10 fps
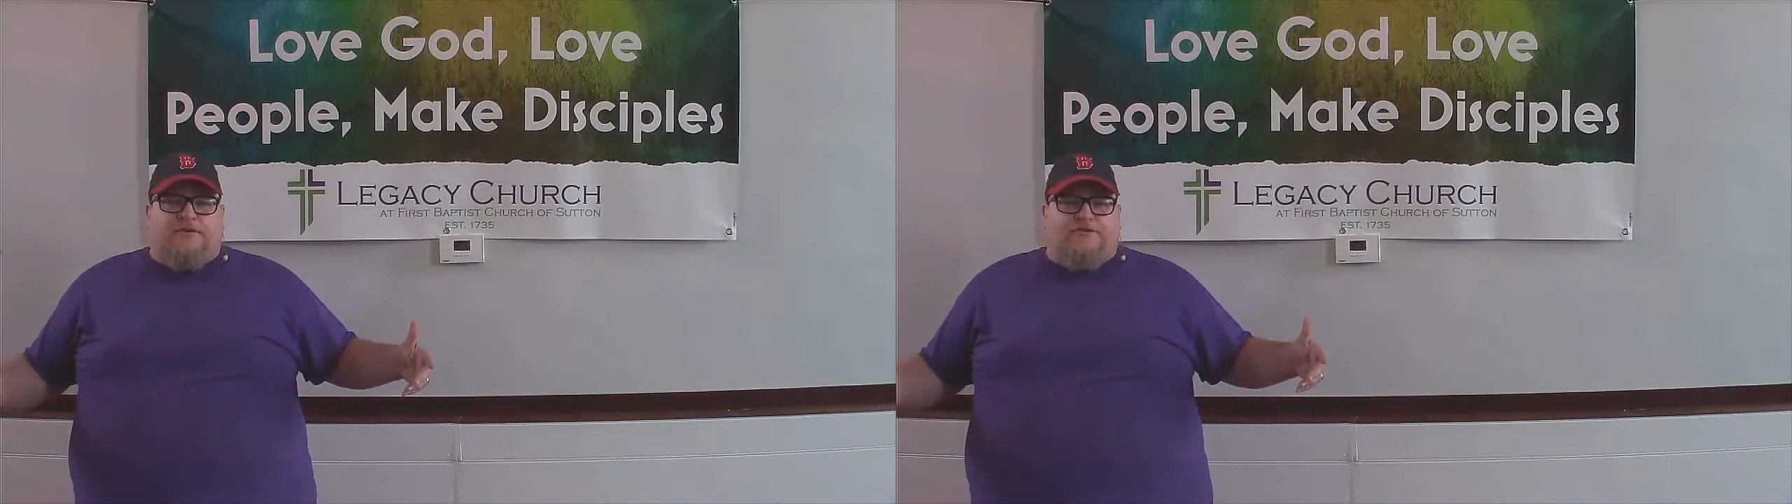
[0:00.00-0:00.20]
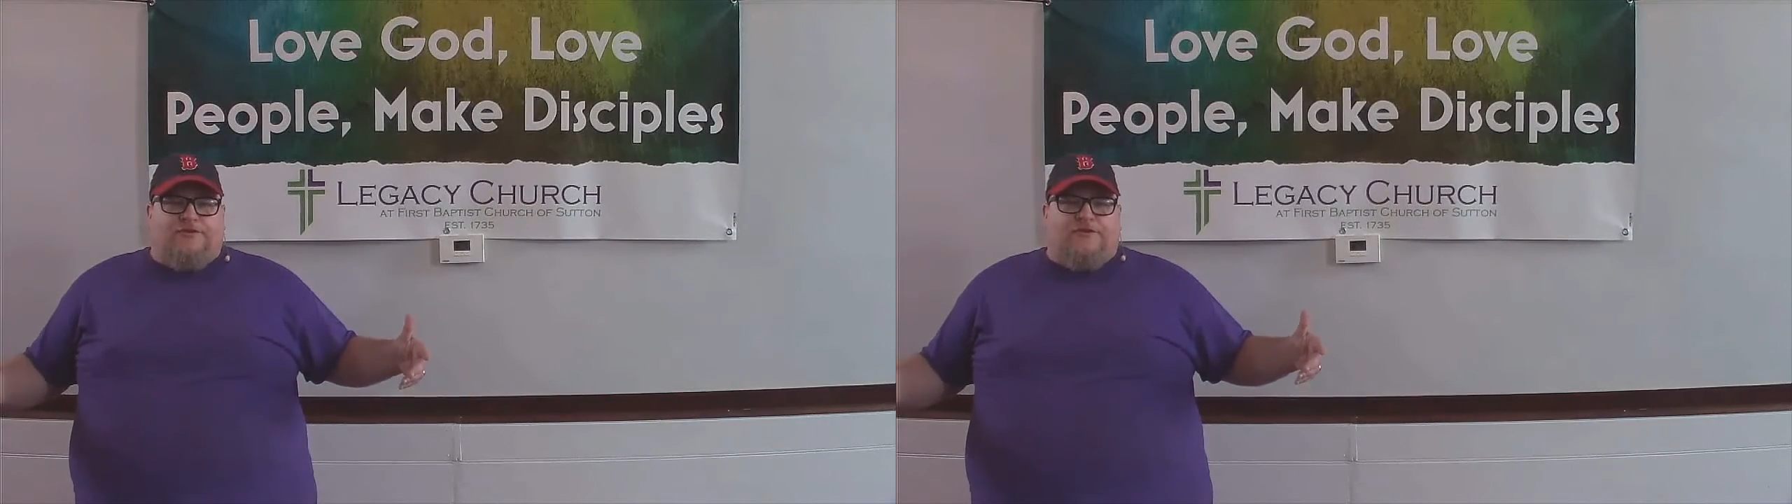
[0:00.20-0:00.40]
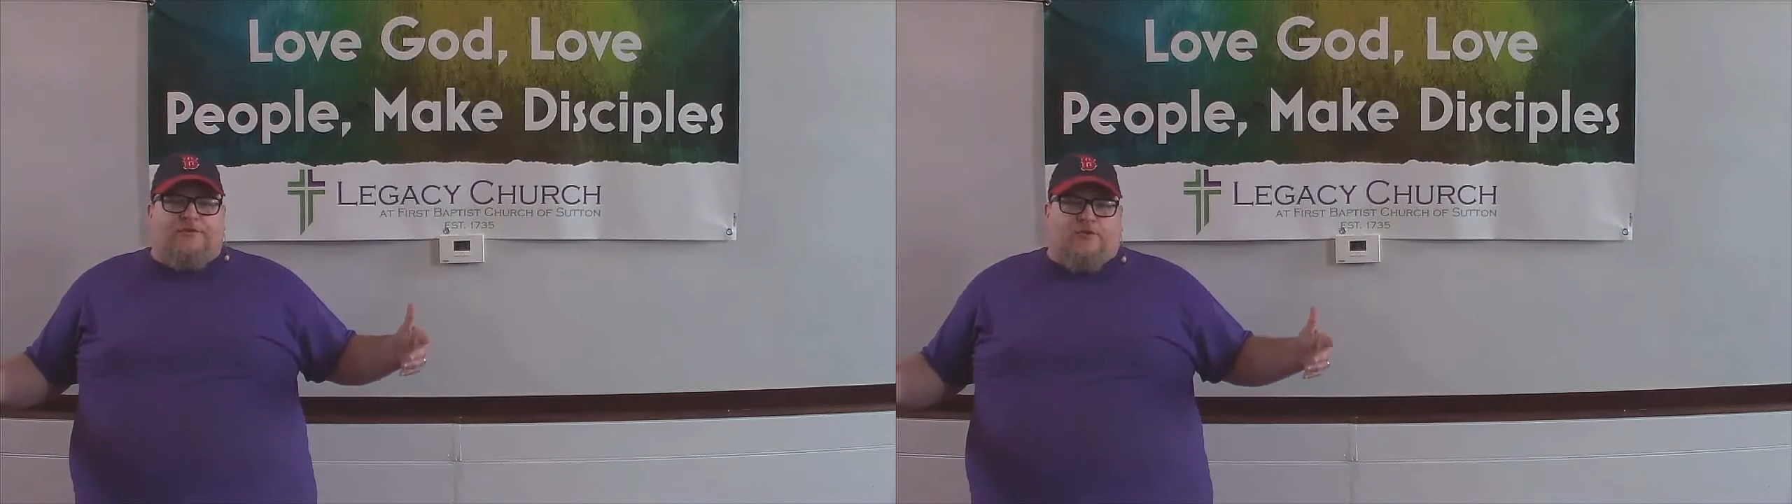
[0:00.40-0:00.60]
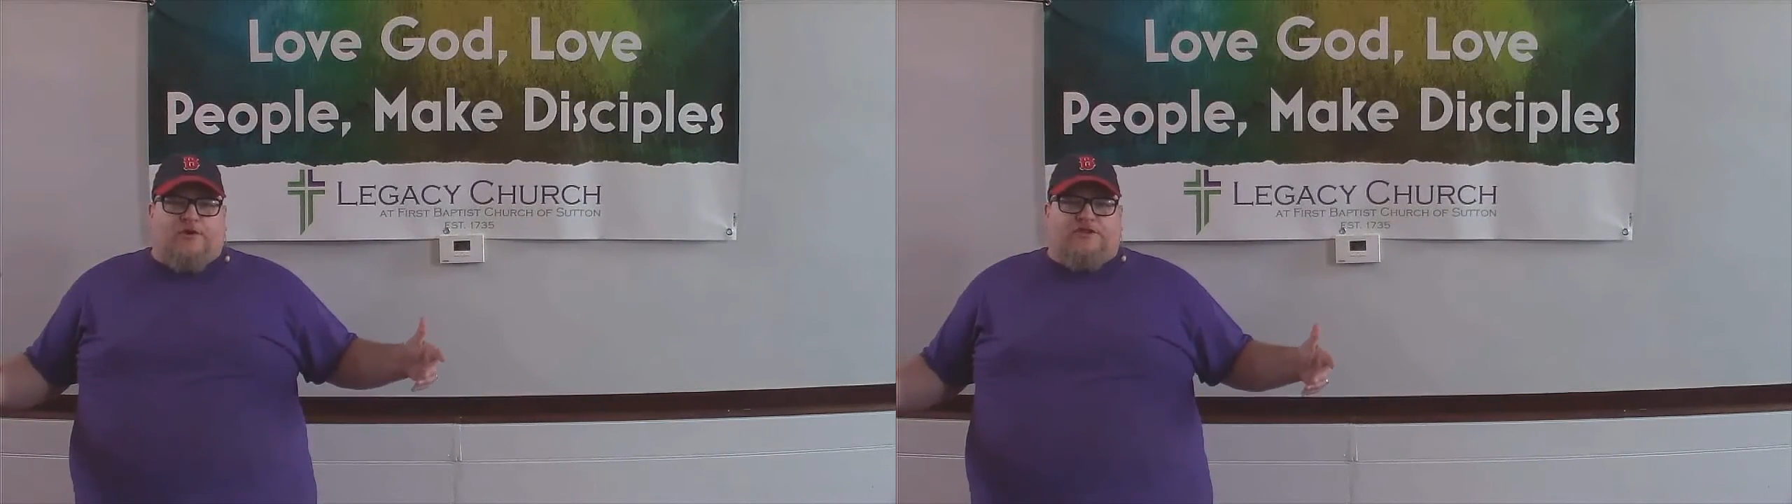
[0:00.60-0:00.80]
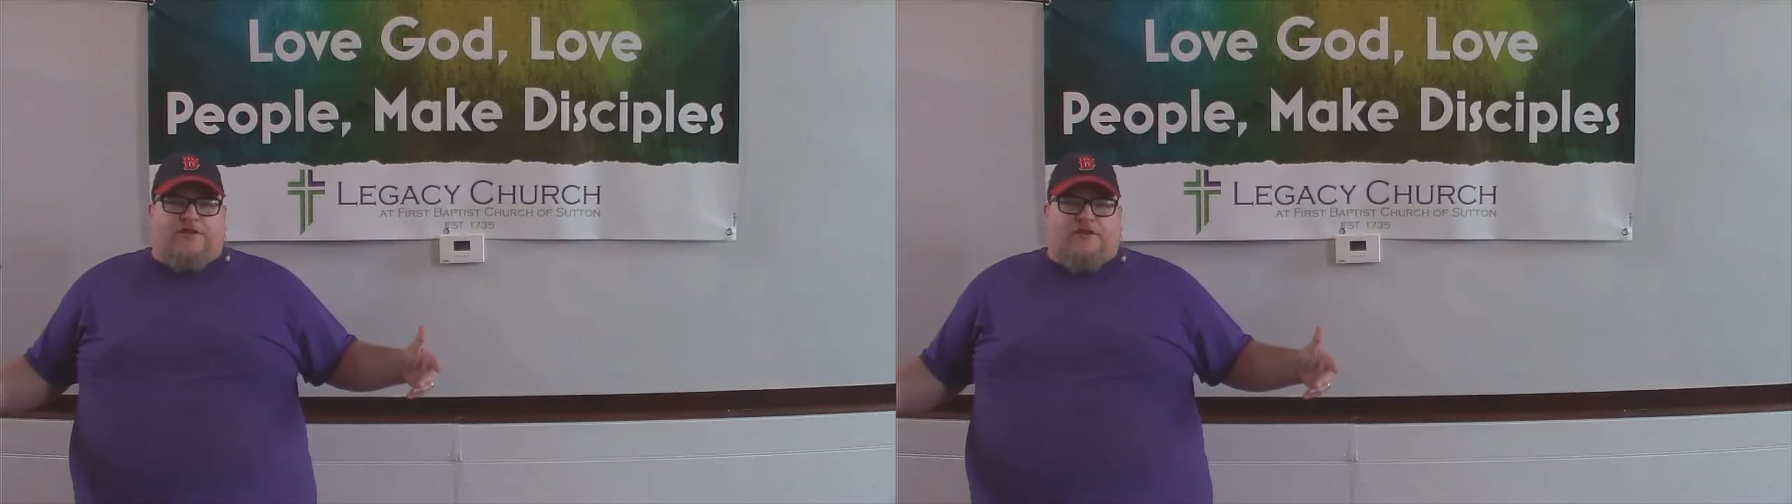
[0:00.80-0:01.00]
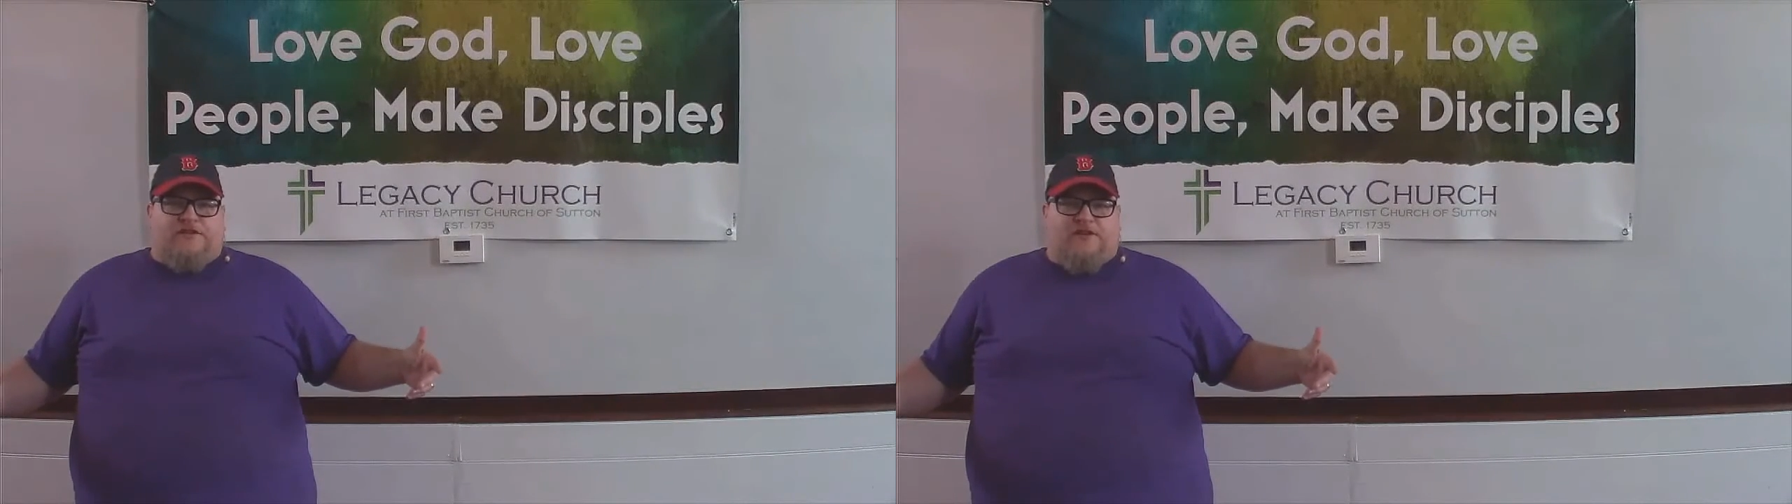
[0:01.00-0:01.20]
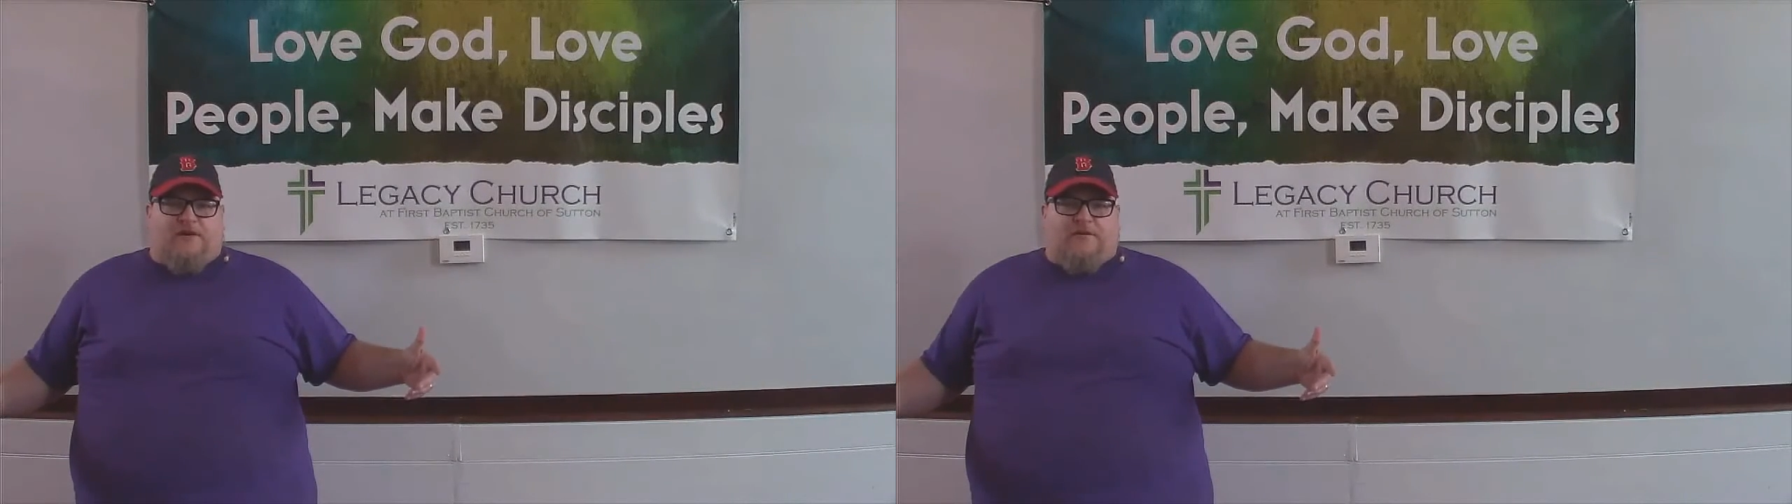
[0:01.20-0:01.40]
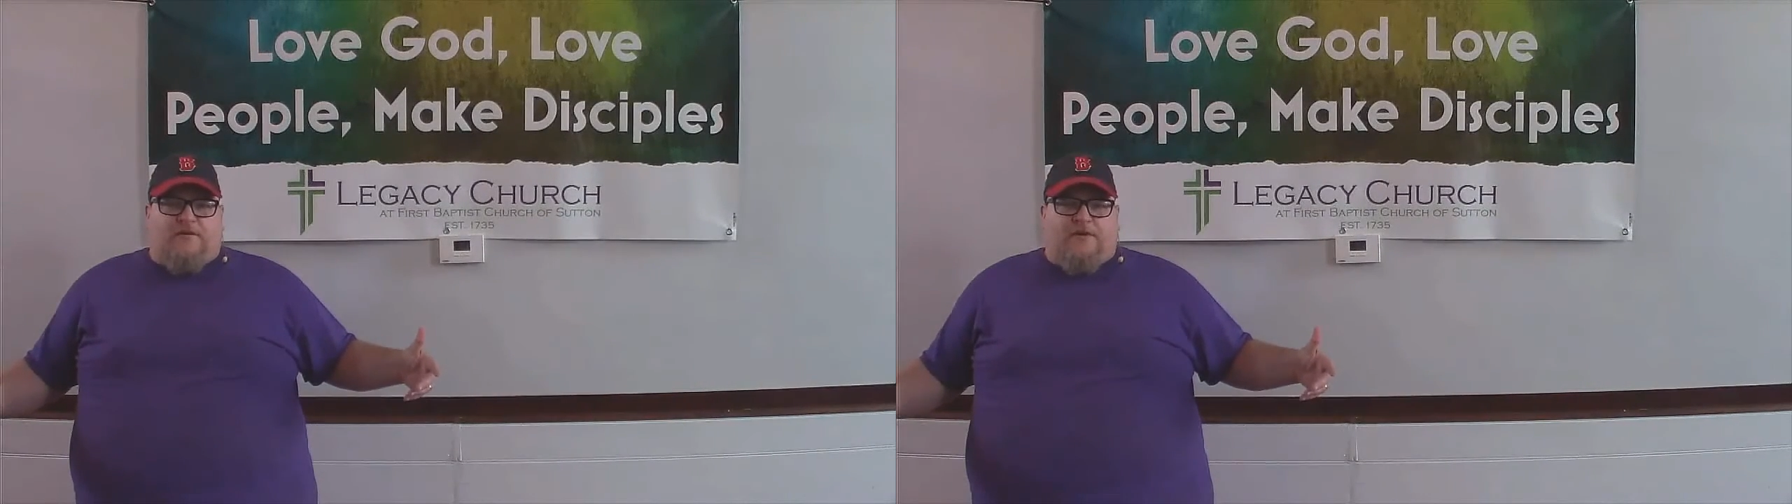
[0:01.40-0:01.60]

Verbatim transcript: interest and want to check us out.